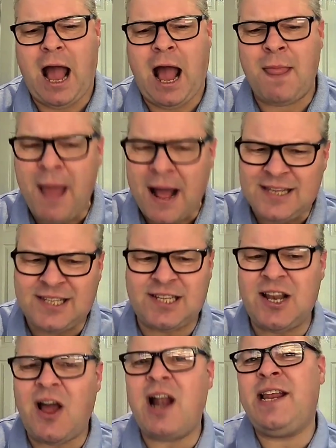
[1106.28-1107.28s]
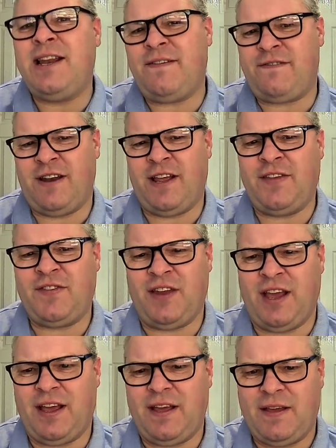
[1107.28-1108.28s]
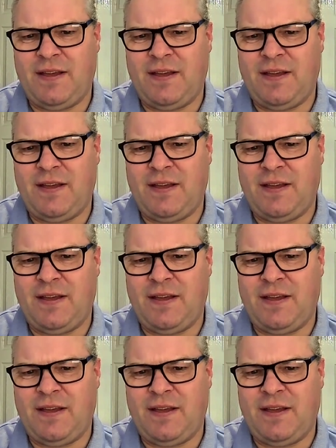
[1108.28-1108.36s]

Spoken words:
And that's slightly different, isn't it?